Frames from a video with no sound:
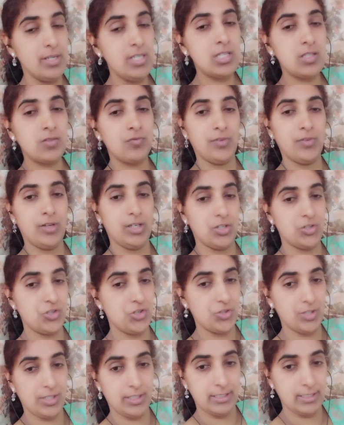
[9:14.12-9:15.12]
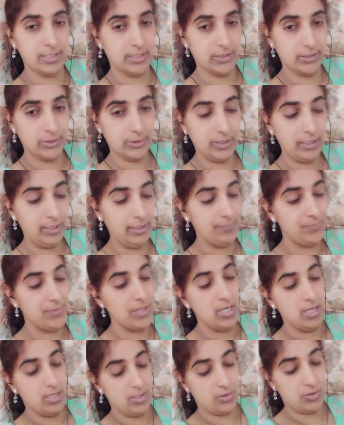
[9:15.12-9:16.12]
Fairchild. Okay.
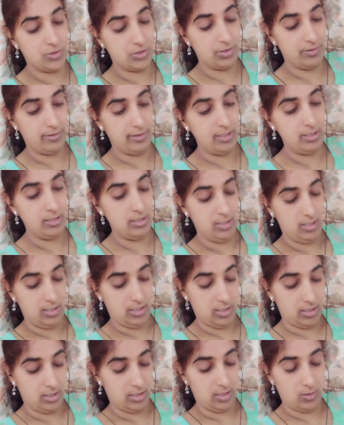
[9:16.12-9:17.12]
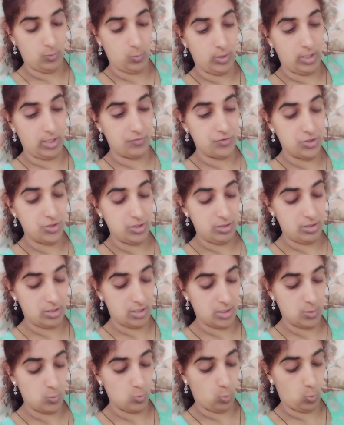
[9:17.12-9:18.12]
So children, we have just
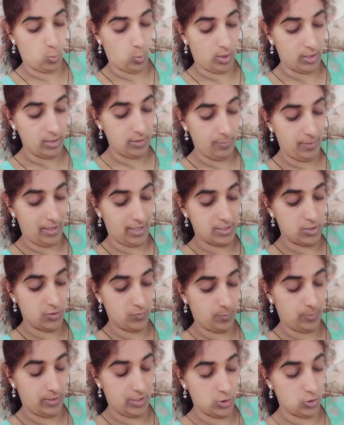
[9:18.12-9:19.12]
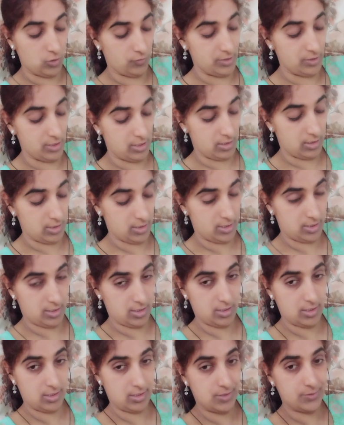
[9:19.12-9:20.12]
done one page of
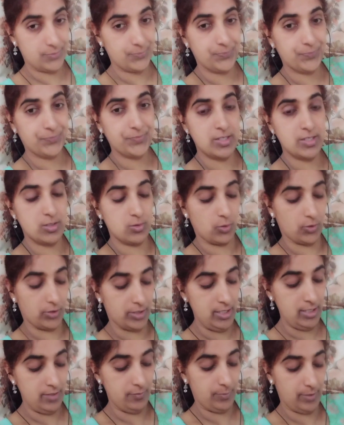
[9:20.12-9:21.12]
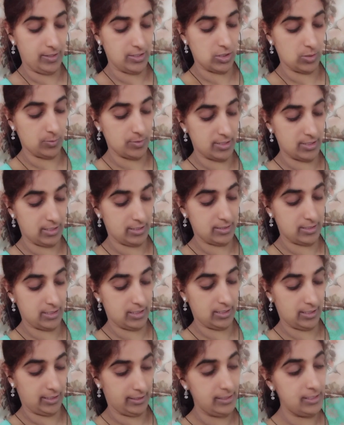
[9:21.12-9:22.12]
this story, page number 69.
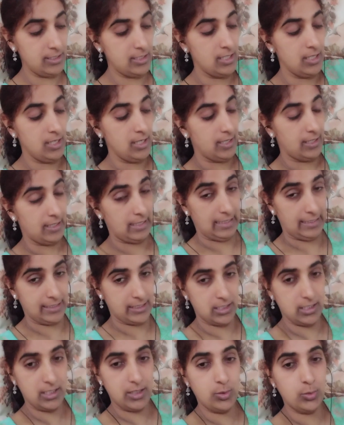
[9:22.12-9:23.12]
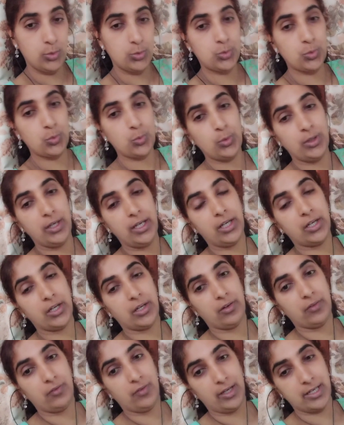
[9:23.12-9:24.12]
Kindly go through it,
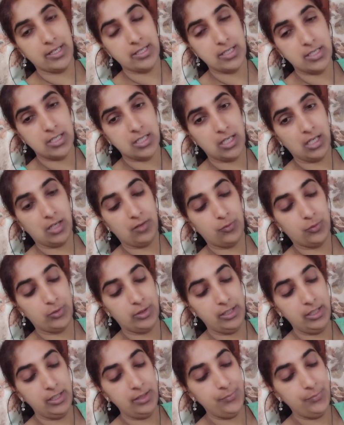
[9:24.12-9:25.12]
revise it carefully.